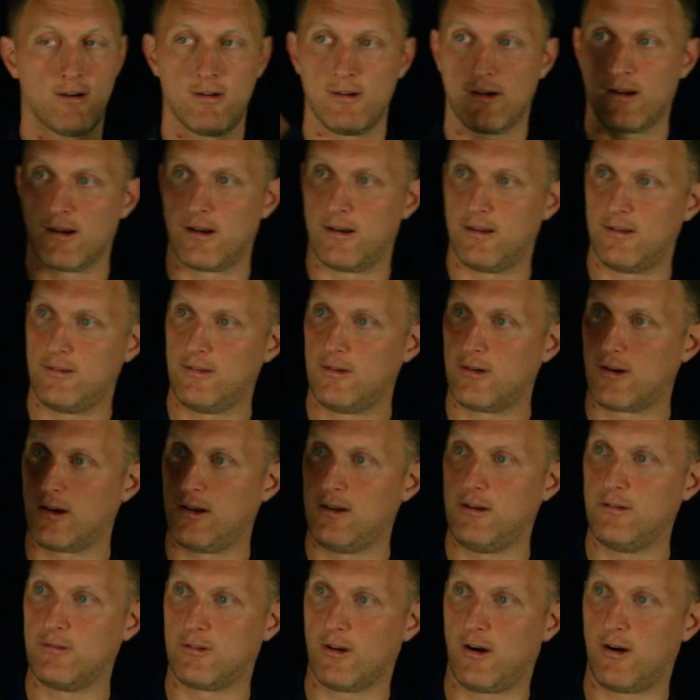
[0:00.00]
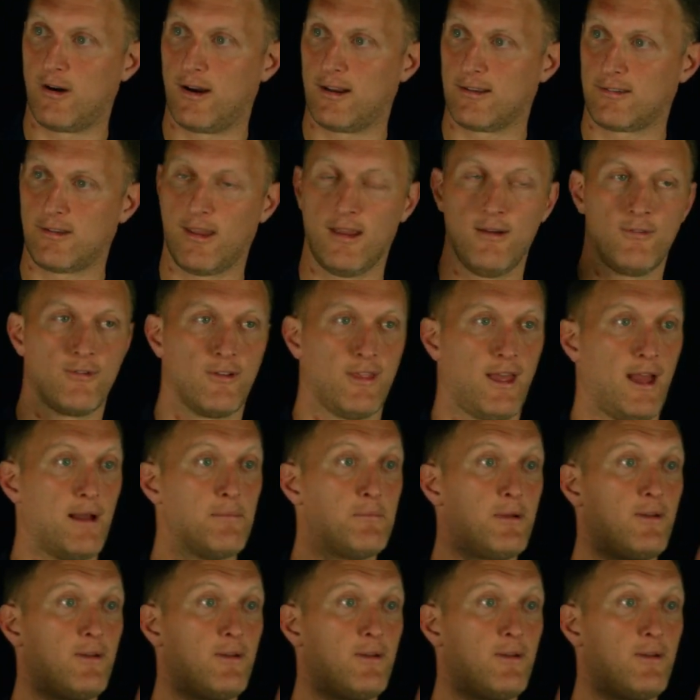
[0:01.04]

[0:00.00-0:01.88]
You're going to, you're going to use RSA for that.